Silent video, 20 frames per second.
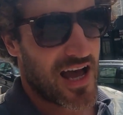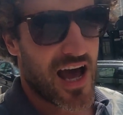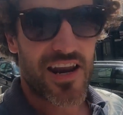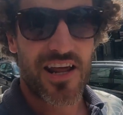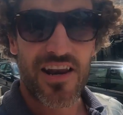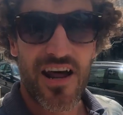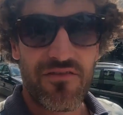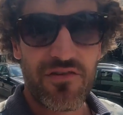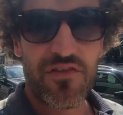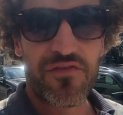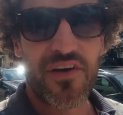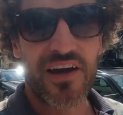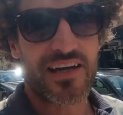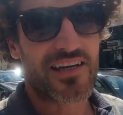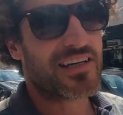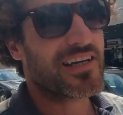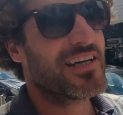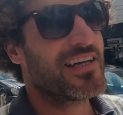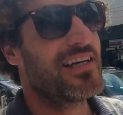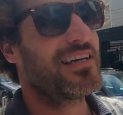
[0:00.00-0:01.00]
And another
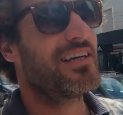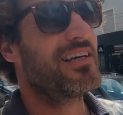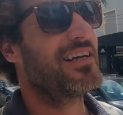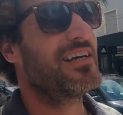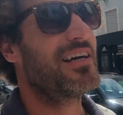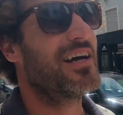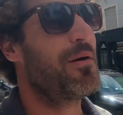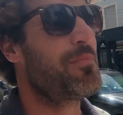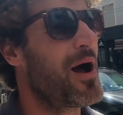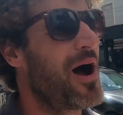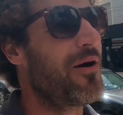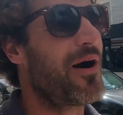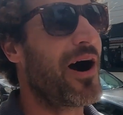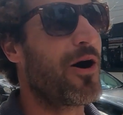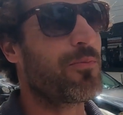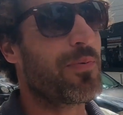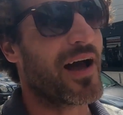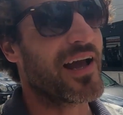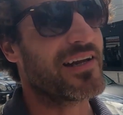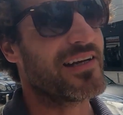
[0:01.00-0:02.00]
thing about
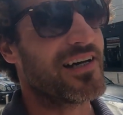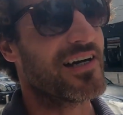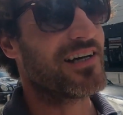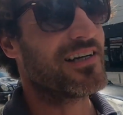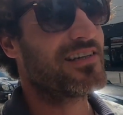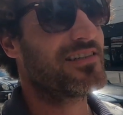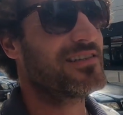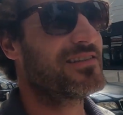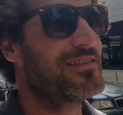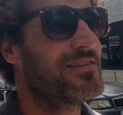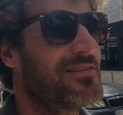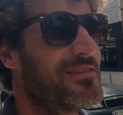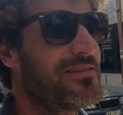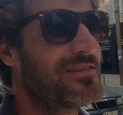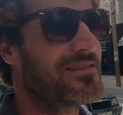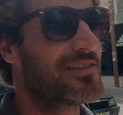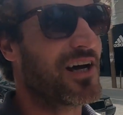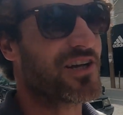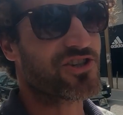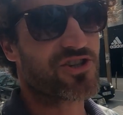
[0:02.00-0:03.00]
Albania
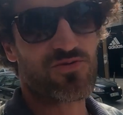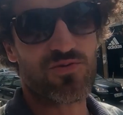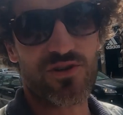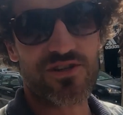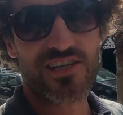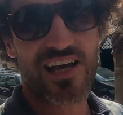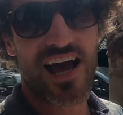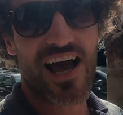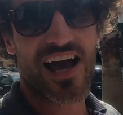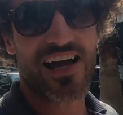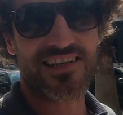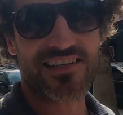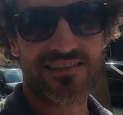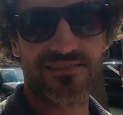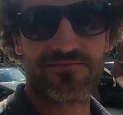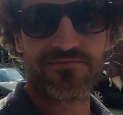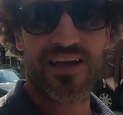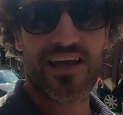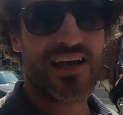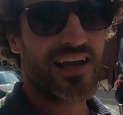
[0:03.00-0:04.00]
that I just want to add,
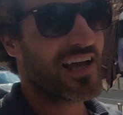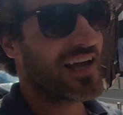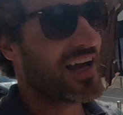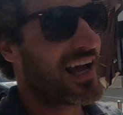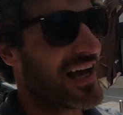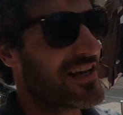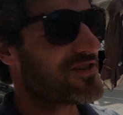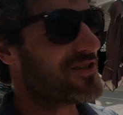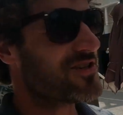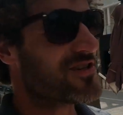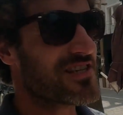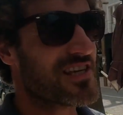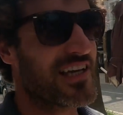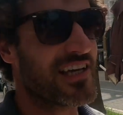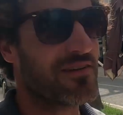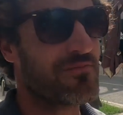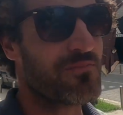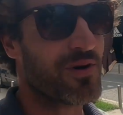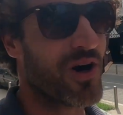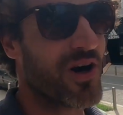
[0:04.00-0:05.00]
as you're
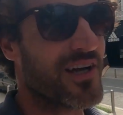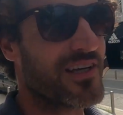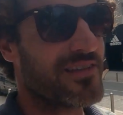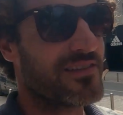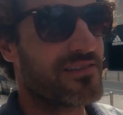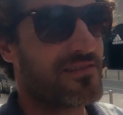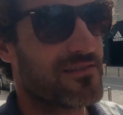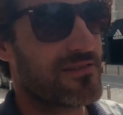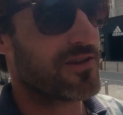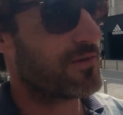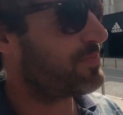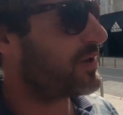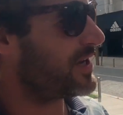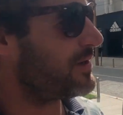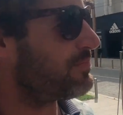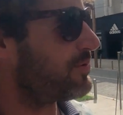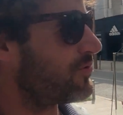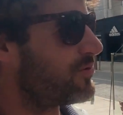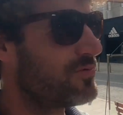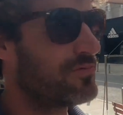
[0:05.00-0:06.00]
seeing by the
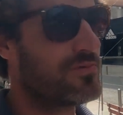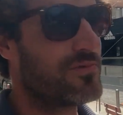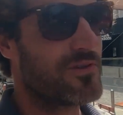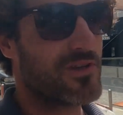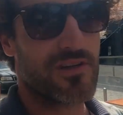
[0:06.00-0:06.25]
people